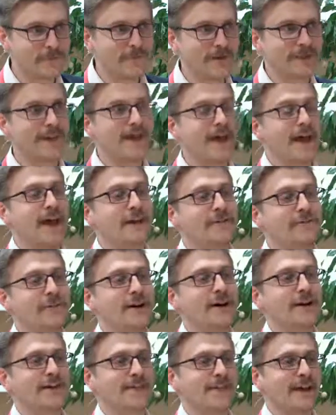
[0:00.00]
But as
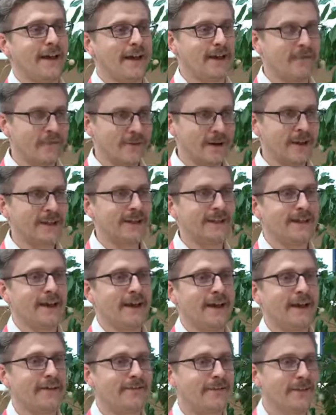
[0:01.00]
far as I have read and I
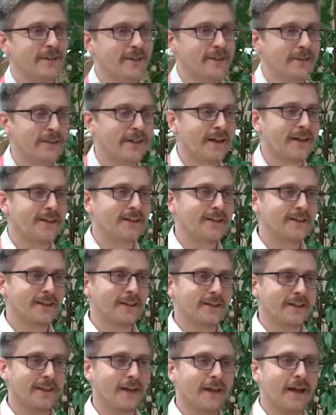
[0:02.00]
have understand
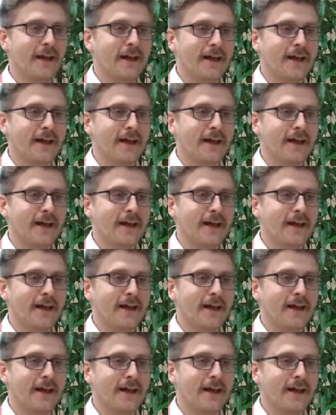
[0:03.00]
that